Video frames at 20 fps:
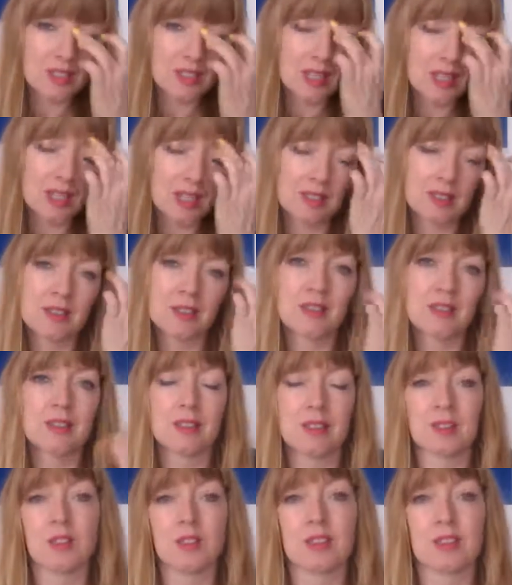and
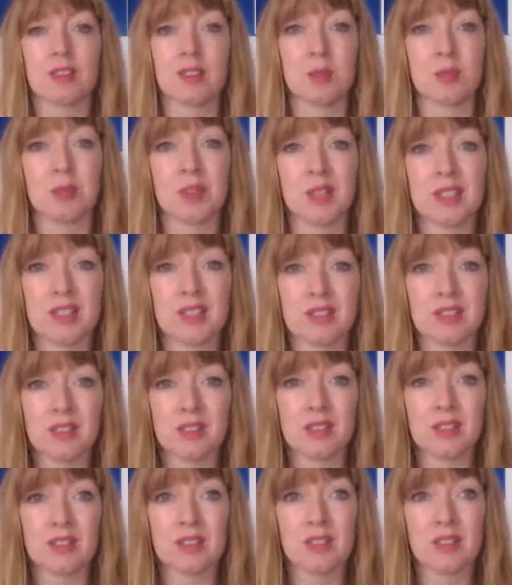also the price of it.